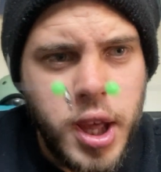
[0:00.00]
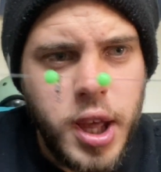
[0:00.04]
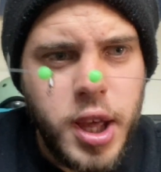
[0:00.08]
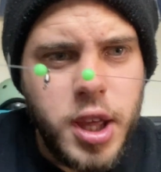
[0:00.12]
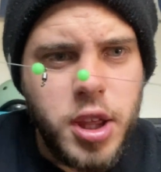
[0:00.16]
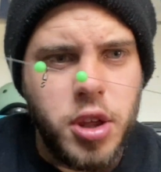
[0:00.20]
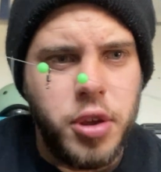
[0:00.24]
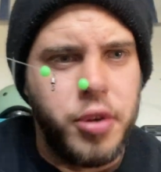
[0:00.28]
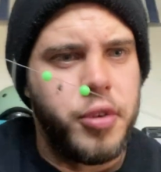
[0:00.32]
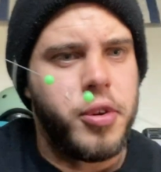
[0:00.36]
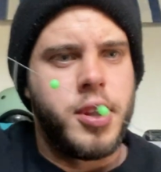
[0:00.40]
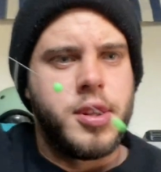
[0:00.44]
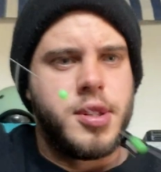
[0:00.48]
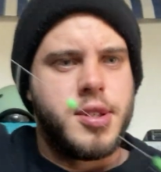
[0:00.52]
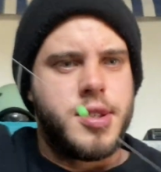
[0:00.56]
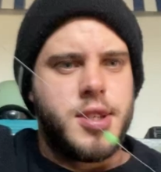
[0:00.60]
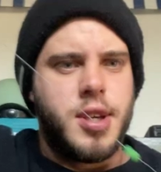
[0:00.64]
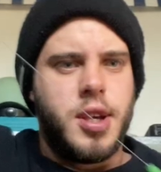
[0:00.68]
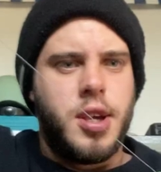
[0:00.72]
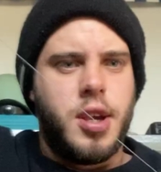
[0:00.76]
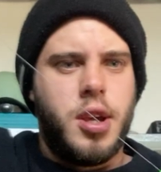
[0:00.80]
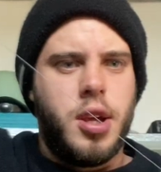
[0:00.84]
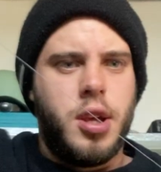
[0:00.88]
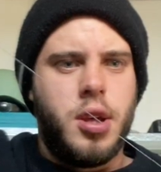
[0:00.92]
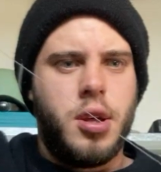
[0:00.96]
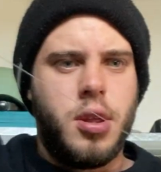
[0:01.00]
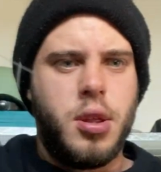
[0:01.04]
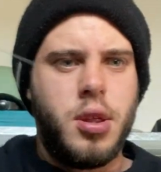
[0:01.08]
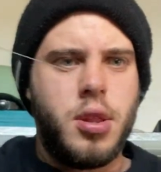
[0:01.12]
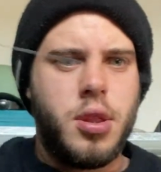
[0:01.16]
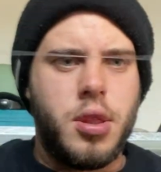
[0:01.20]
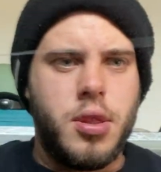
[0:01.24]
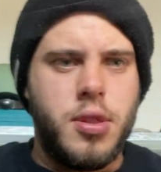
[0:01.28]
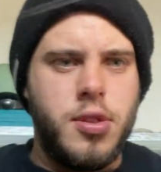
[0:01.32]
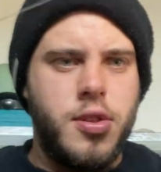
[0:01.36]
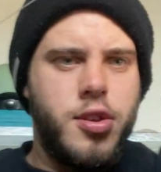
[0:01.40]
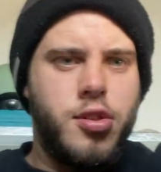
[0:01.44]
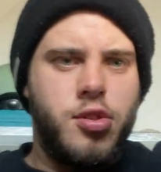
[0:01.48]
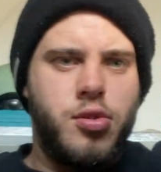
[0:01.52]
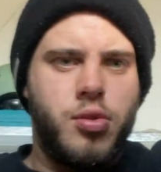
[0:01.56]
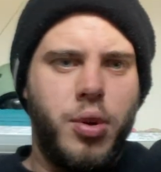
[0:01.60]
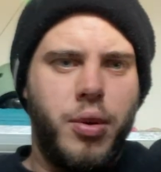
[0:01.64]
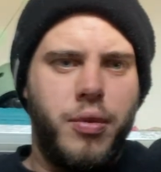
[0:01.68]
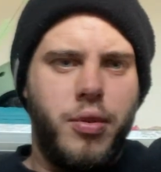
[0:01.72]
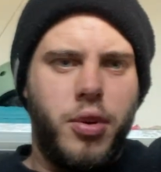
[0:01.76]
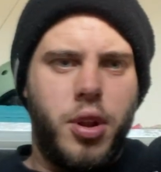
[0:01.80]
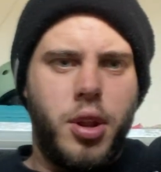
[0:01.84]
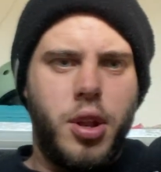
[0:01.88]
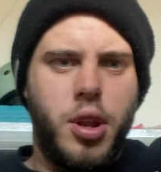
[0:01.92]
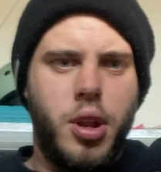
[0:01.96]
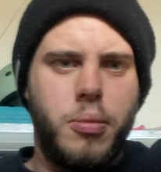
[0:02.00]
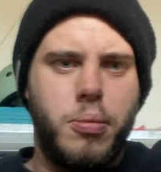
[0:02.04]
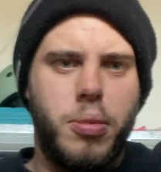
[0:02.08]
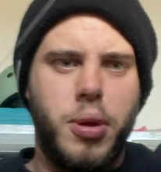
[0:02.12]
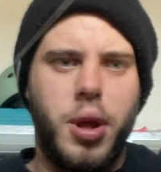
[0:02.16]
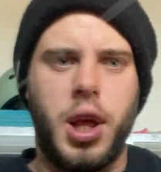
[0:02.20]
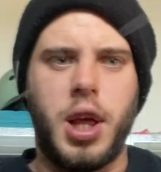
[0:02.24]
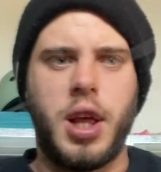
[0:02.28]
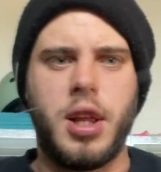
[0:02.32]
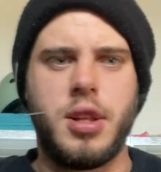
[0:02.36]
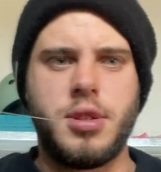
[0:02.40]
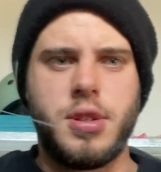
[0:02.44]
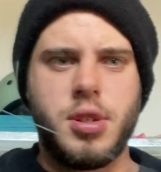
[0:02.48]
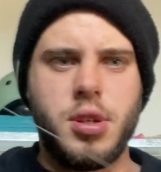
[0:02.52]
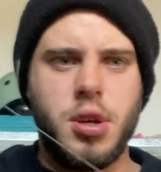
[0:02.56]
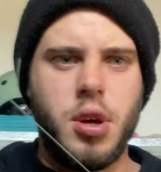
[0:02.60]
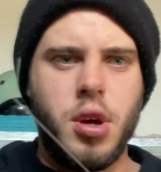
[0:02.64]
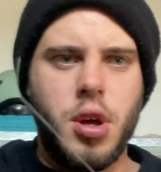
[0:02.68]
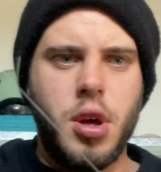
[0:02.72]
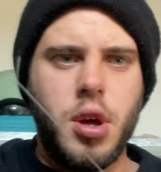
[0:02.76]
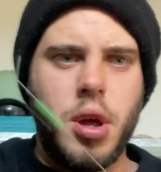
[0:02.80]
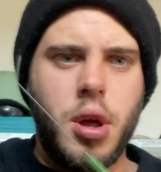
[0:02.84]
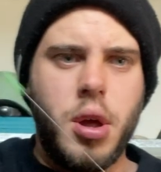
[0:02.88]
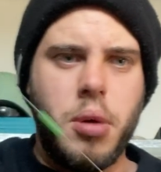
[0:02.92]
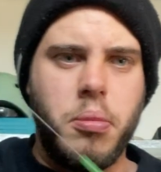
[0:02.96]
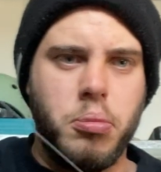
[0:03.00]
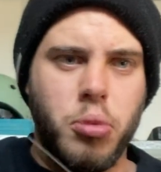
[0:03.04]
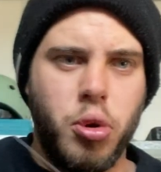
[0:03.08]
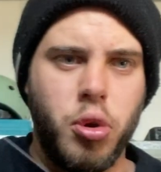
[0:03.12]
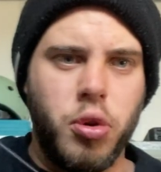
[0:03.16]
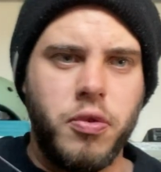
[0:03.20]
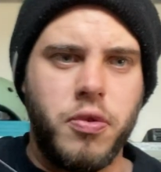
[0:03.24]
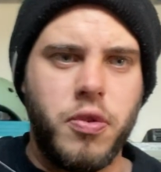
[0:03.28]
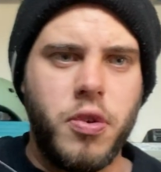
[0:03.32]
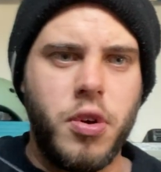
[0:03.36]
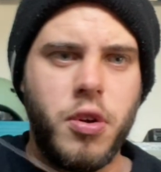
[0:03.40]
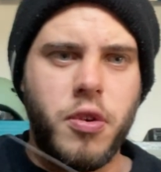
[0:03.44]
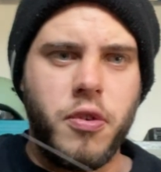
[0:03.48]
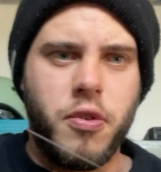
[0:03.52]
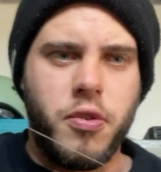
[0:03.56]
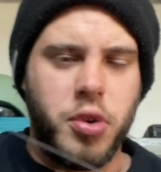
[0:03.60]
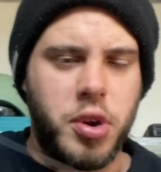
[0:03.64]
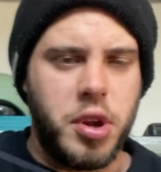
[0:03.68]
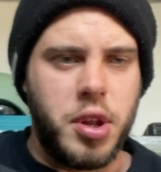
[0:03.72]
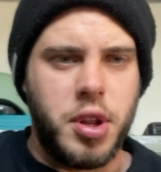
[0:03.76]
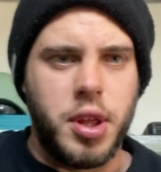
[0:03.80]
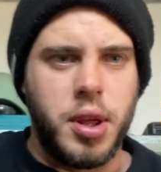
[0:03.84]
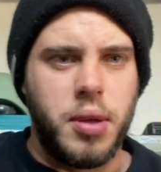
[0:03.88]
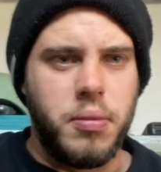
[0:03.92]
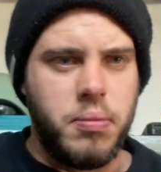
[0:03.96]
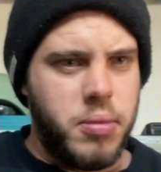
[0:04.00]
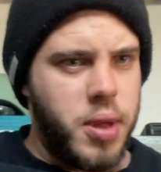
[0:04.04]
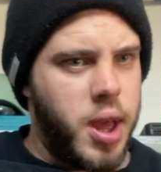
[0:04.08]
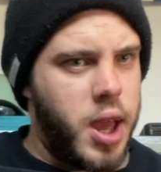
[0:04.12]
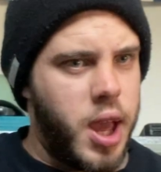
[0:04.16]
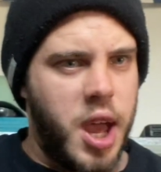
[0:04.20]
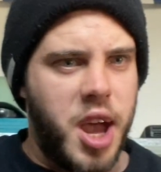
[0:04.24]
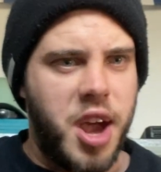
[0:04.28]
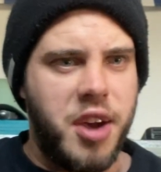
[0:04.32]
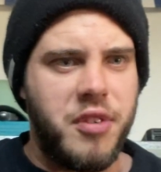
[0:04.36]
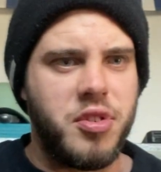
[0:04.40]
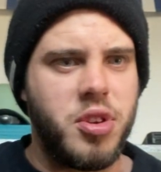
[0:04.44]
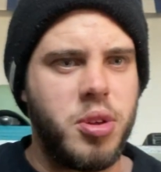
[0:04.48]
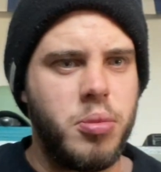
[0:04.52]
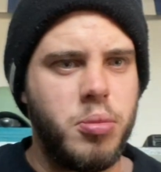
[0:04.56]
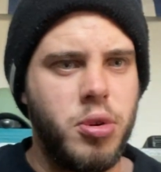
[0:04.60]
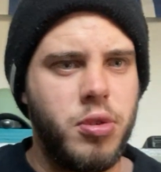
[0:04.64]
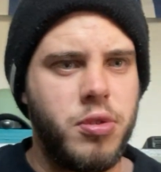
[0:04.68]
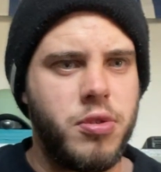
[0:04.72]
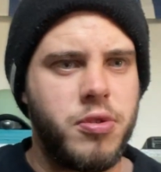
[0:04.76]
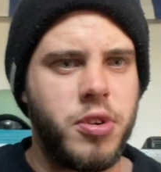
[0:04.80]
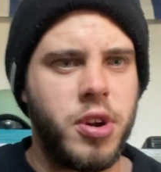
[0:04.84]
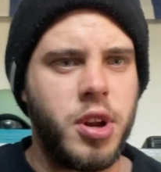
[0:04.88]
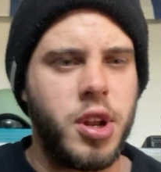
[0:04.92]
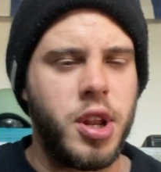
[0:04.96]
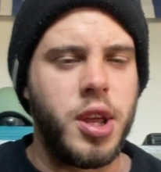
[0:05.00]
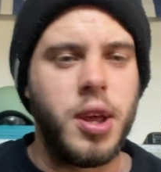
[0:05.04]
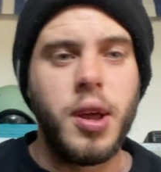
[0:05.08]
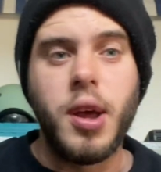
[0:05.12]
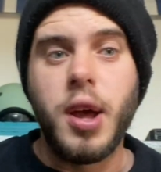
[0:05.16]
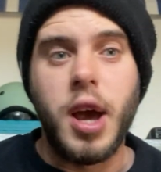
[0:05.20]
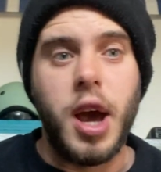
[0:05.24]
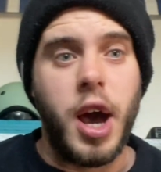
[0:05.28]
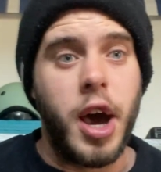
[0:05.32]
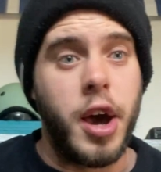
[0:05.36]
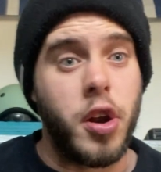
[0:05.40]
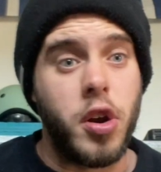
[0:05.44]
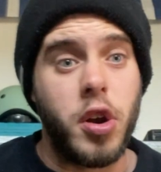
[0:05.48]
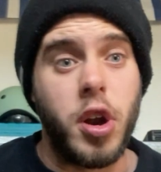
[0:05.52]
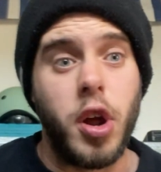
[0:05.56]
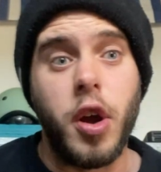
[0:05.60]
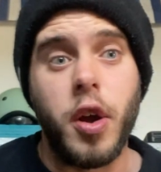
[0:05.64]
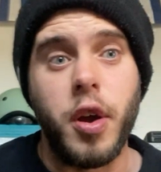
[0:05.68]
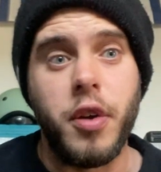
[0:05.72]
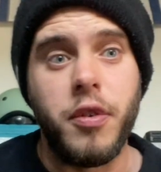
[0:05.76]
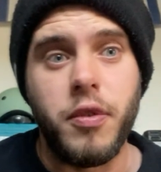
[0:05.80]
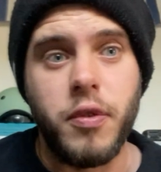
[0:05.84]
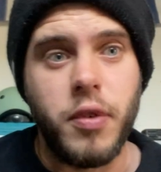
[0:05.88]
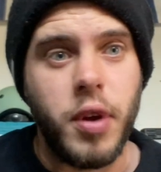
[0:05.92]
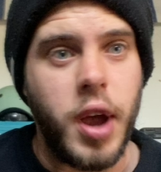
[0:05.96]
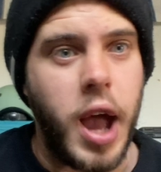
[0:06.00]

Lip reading: You can see the swivel and the beads move freely. They have to move freely. I don't know